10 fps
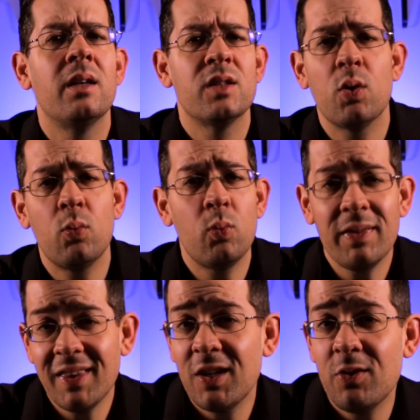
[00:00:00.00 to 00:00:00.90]
So one
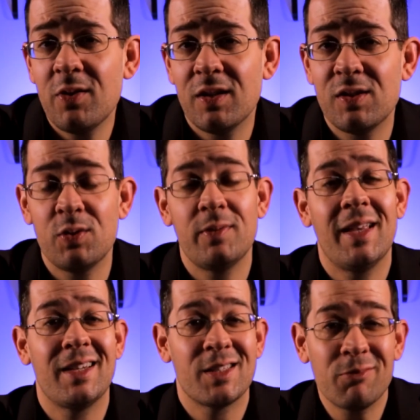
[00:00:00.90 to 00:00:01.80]
thing you can do
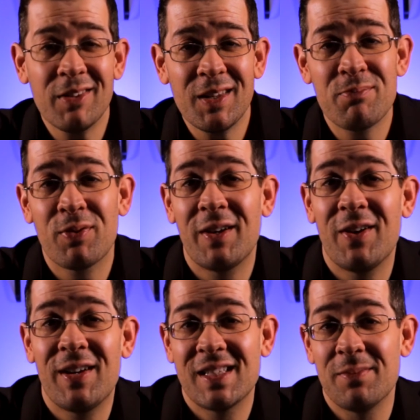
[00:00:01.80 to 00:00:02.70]
that is really pretty
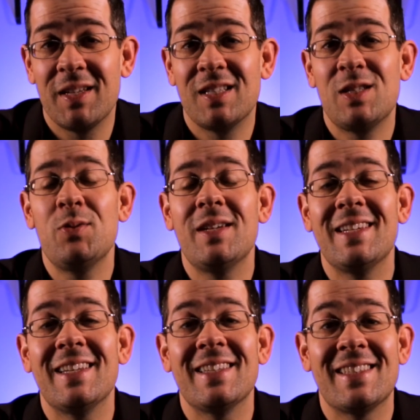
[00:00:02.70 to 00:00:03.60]
awesome is you
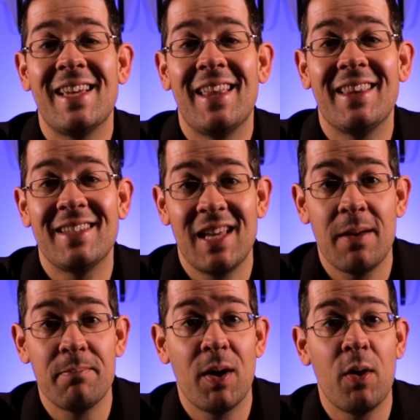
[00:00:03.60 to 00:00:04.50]
can set the
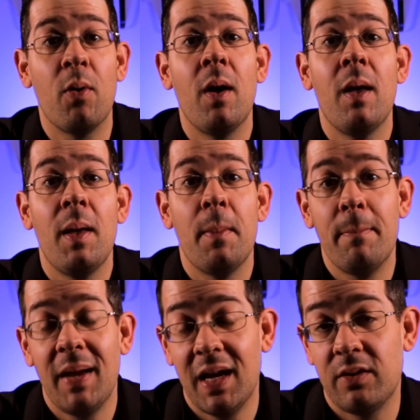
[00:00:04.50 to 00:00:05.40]
tempo
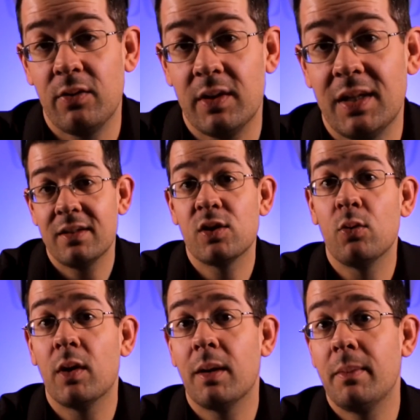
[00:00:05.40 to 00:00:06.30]
manually. So
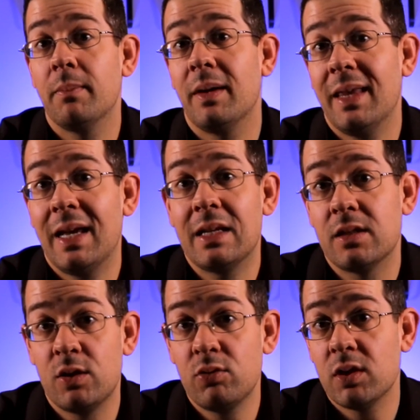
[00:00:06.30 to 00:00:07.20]
what I mean by that
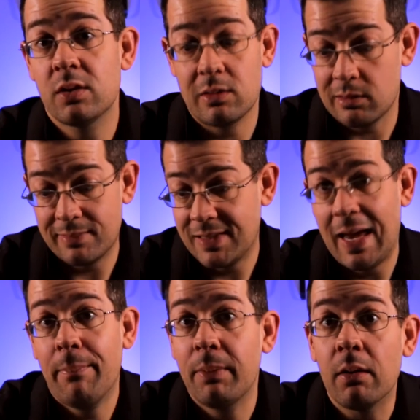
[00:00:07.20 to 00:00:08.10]
is you just start
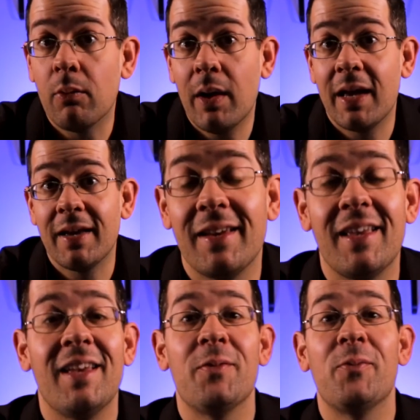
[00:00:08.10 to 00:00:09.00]
tapping away and
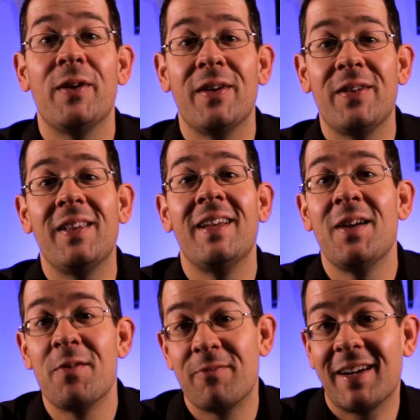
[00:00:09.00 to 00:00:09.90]
it will
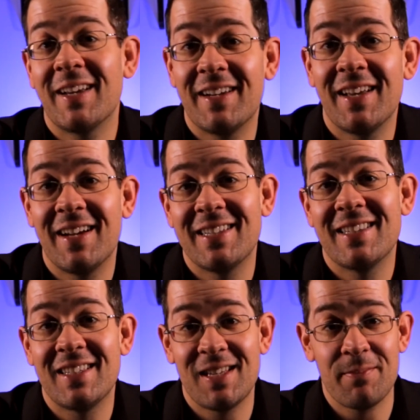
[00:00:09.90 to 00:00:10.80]
recognize
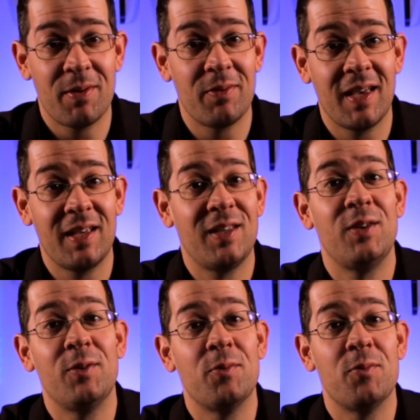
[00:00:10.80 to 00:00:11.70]
the tempo that
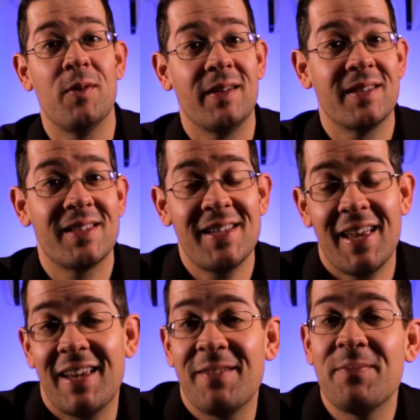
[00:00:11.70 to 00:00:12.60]
you want to set
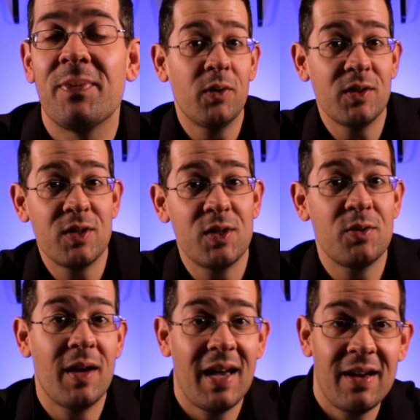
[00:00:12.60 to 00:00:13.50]
it. Once
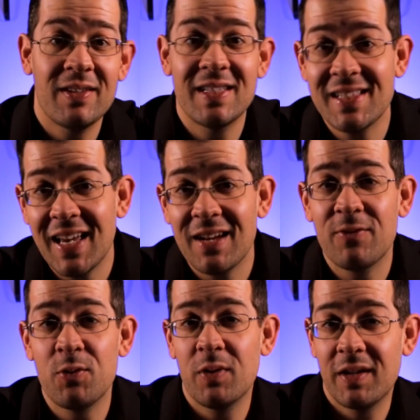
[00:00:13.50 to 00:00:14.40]
you have it set, if
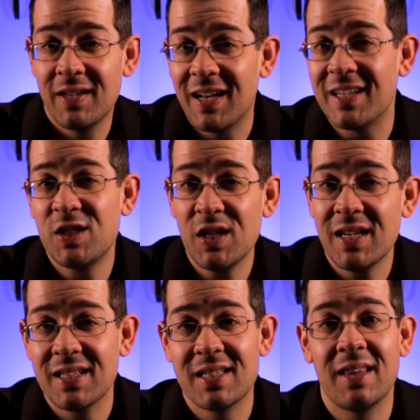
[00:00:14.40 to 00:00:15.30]
you want to
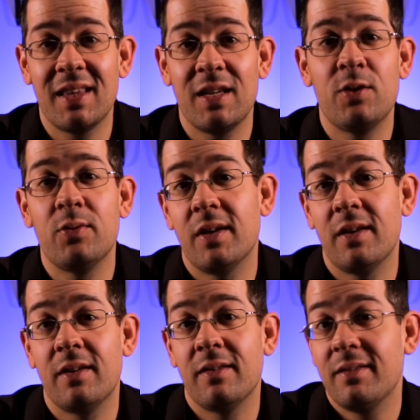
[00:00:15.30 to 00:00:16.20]
adjust, then you
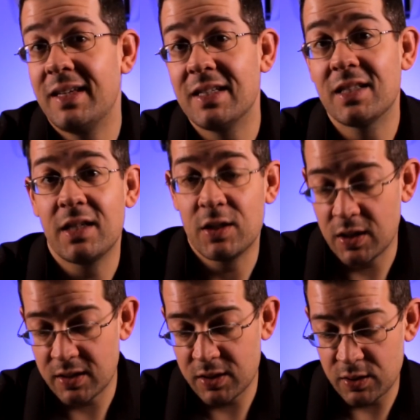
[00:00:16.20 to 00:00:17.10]
can easily
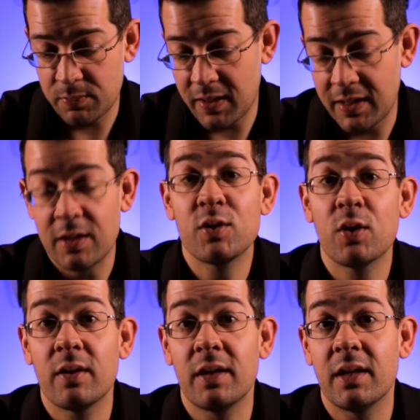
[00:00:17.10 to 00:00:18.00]
adjust just by
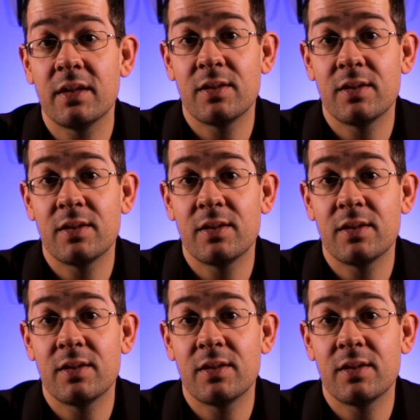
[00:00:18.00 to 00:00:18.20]
turning it.